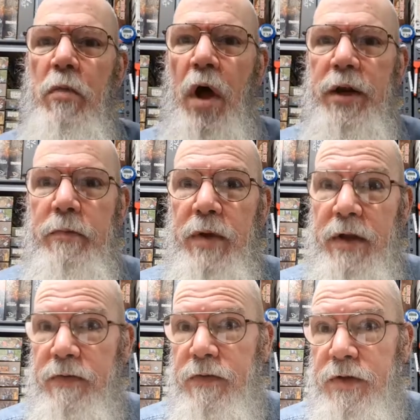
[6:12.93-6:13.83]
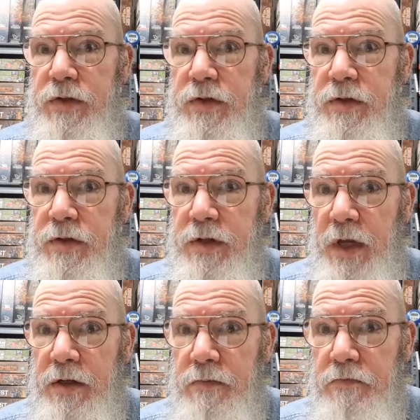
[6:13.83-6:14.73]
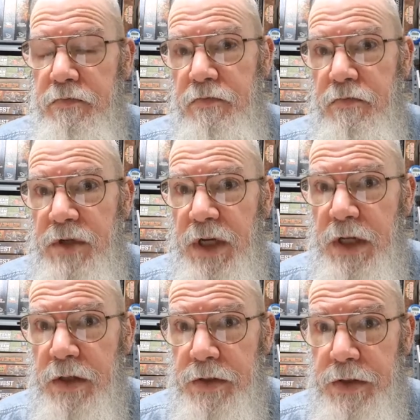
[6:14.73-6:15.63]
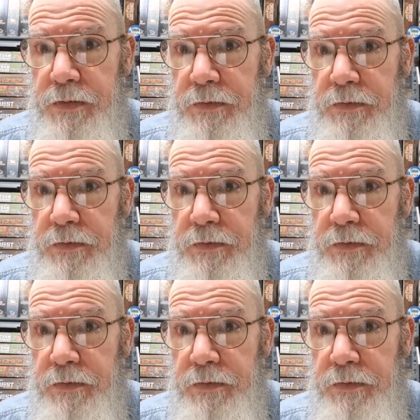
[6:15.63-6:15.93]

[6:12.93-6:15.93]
might be, for instance, say, Dickens.